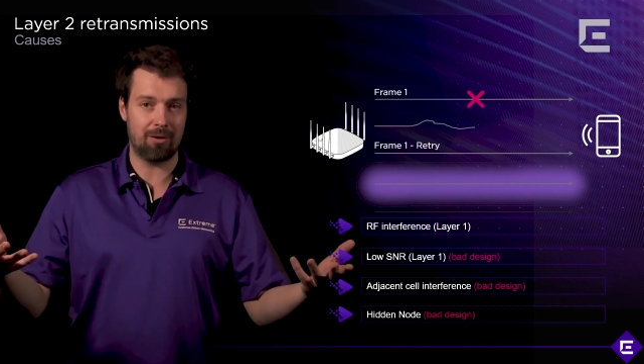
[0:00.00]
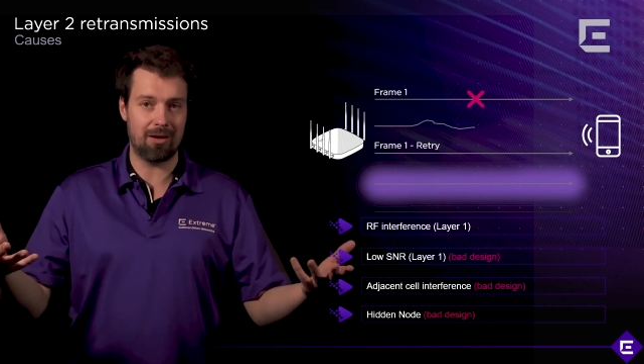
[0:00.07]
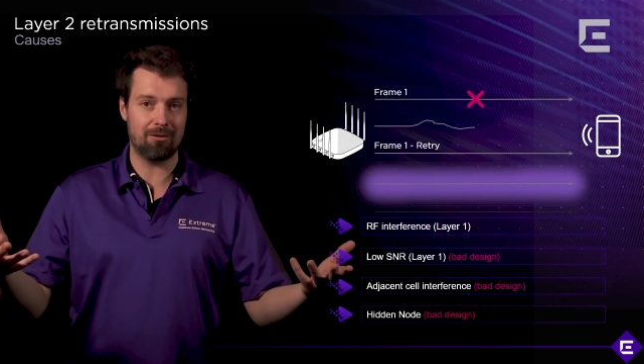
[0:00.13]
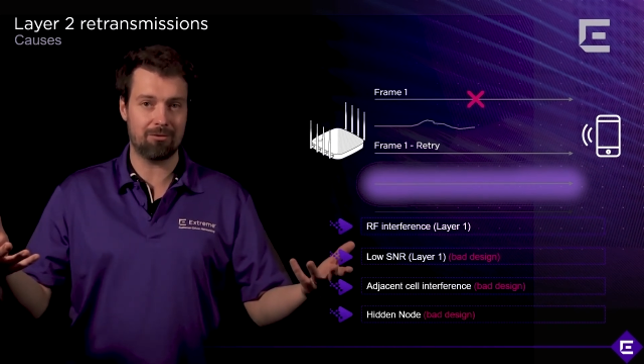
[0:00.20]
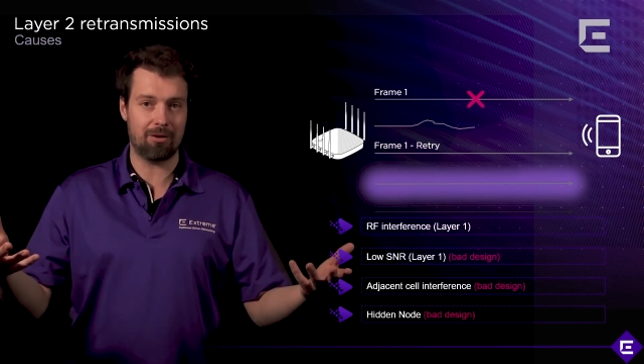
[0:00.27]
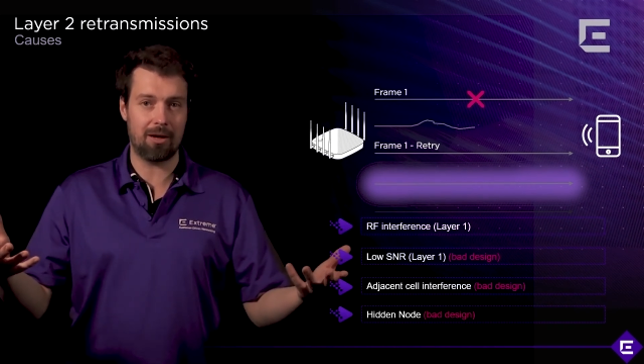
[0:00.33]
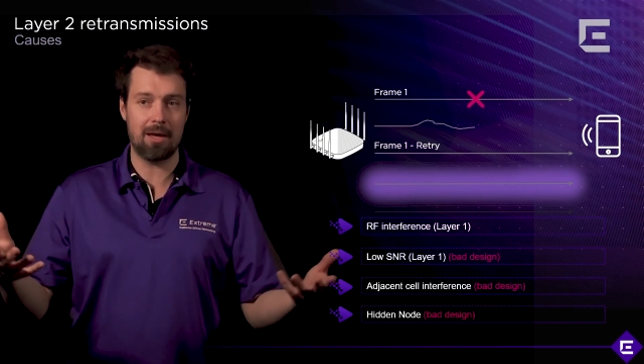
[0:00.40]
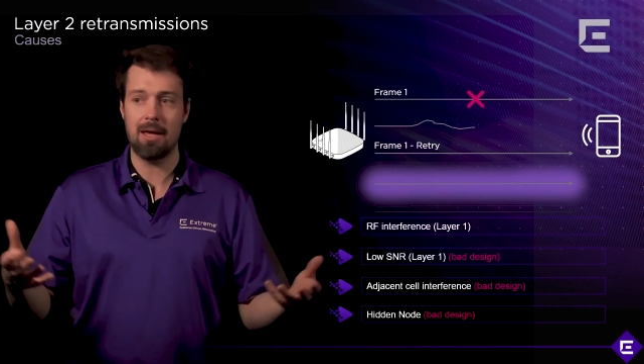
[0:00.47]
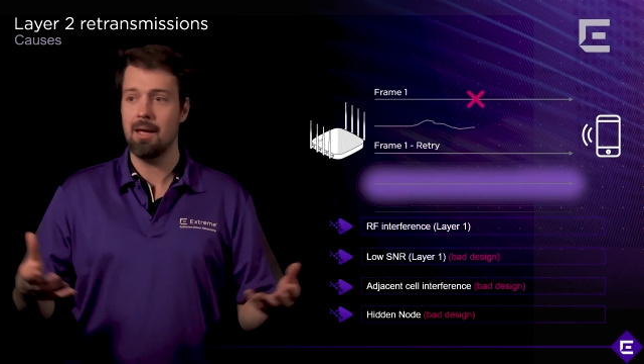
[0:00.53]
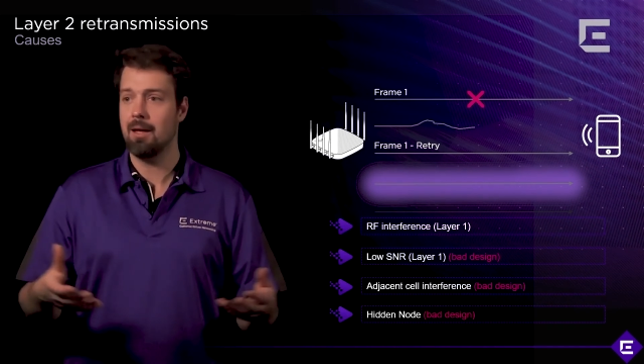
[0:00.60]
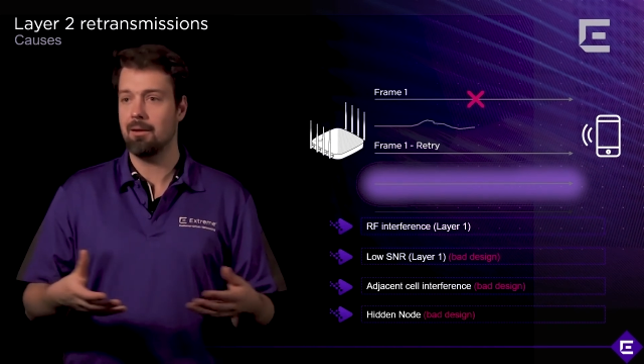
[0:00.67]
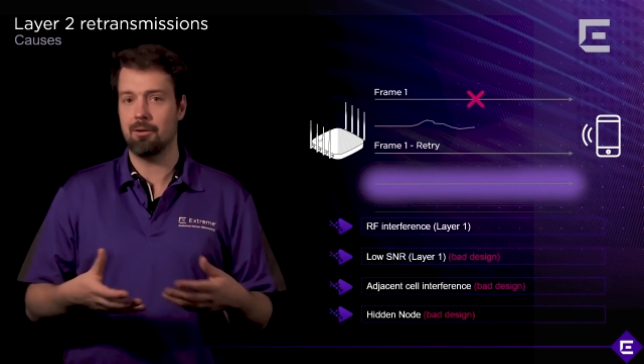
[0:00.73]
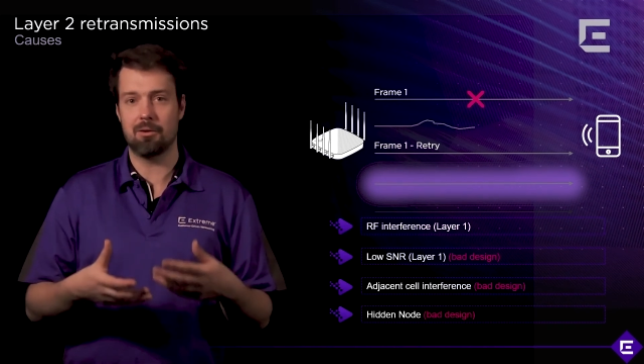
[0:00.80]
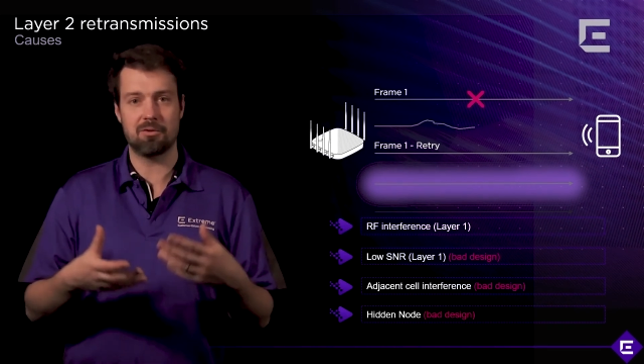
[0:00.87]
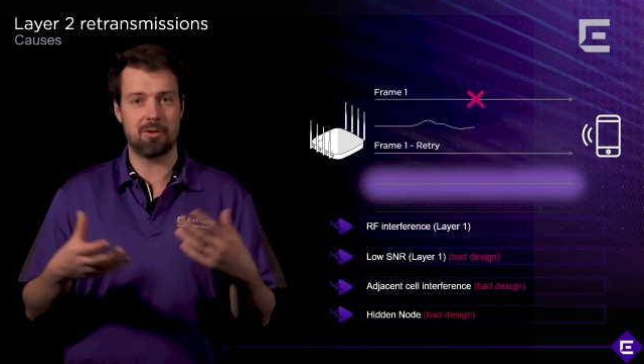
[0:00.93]
Wi-Fi,
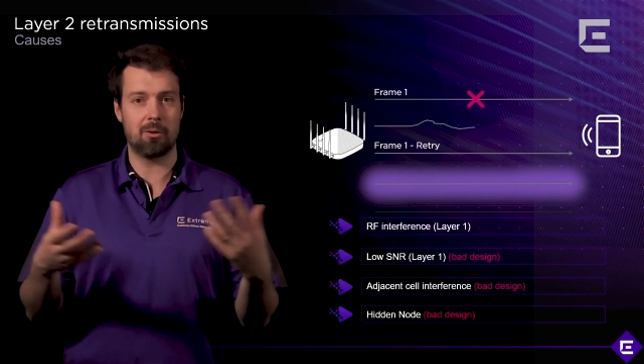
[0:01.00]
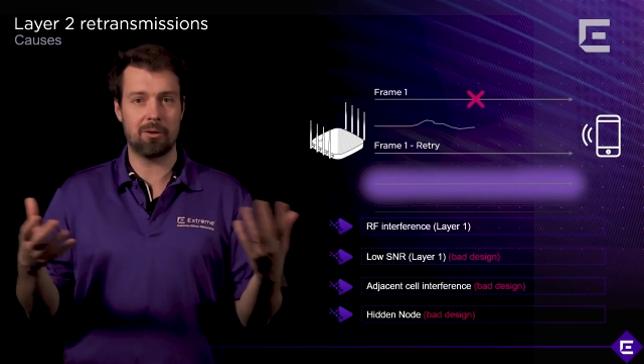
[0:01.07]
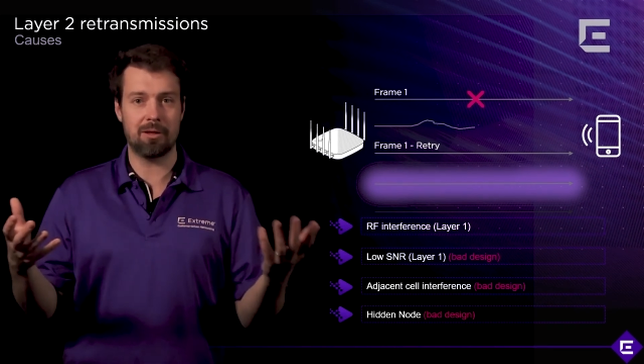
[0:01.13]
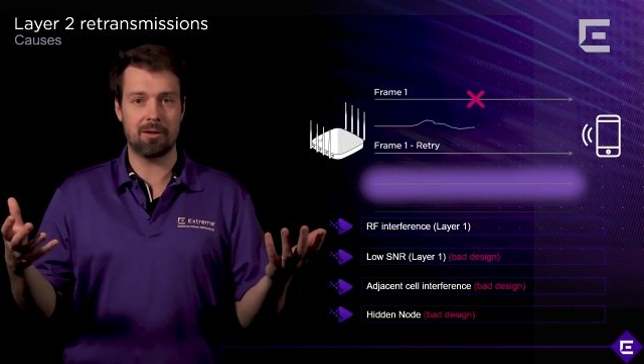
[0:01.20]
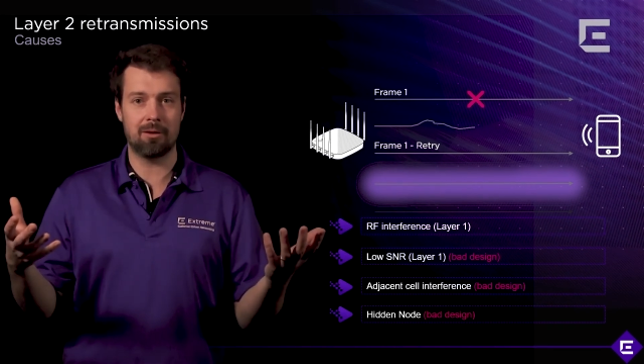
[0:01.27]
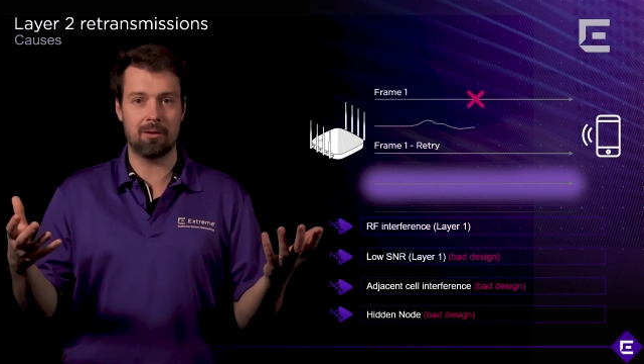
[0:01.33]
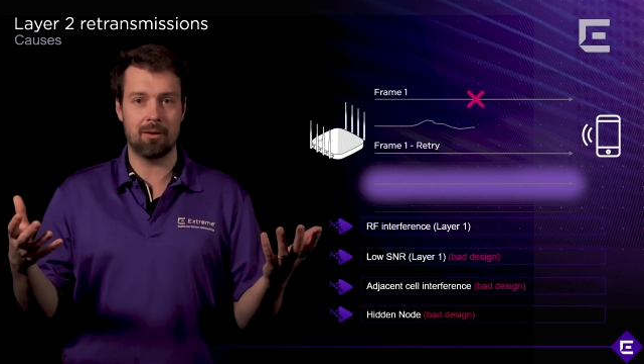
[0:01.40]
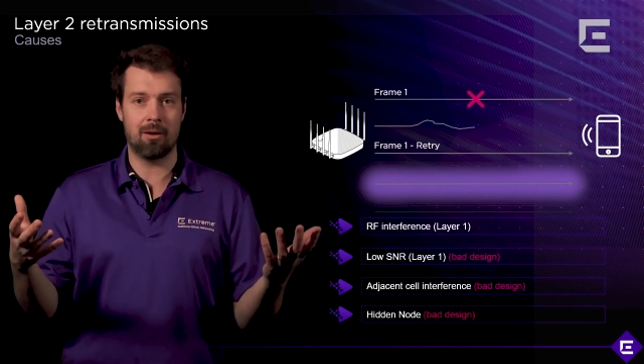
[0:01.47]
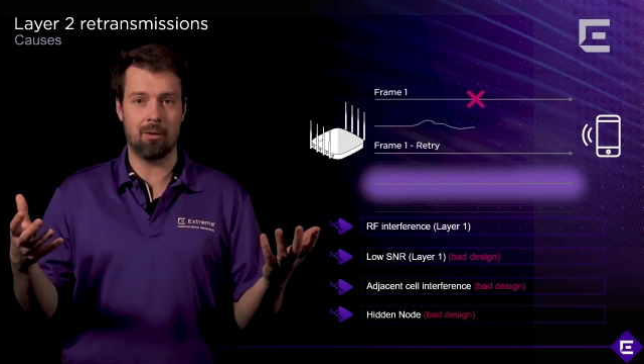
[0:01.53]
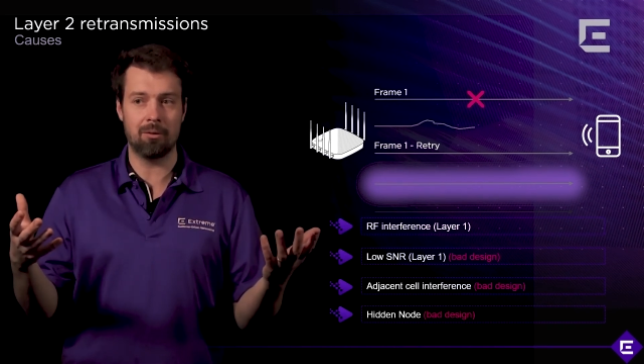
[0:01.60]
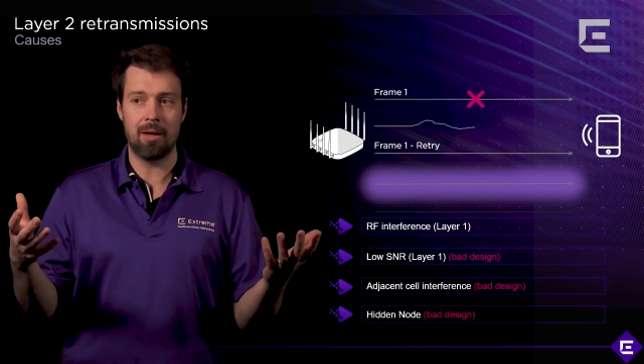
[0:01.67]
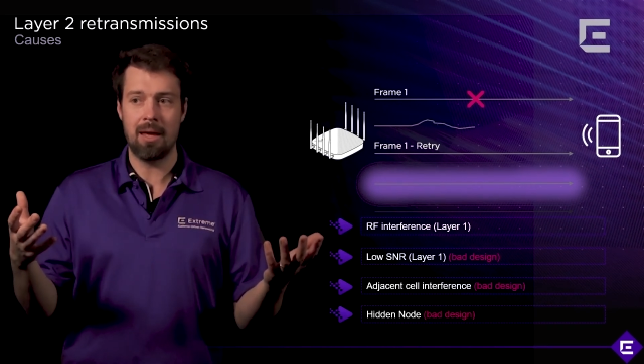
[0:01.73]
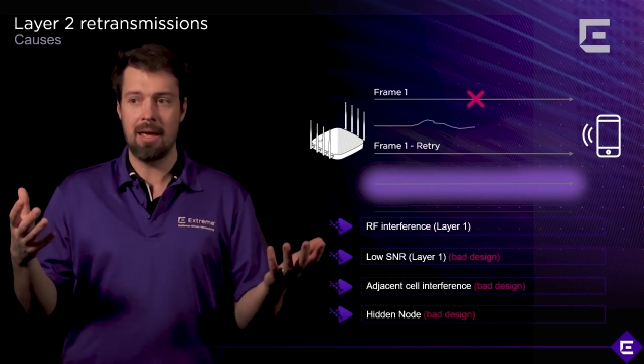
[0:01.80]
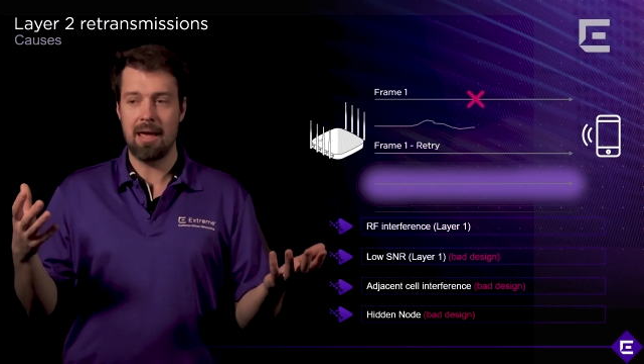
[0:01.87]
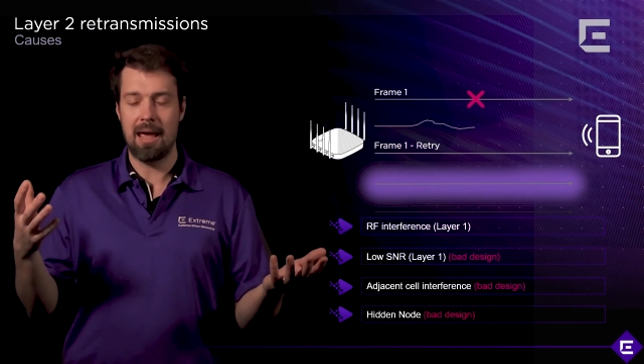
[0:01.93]
there's no hidden node,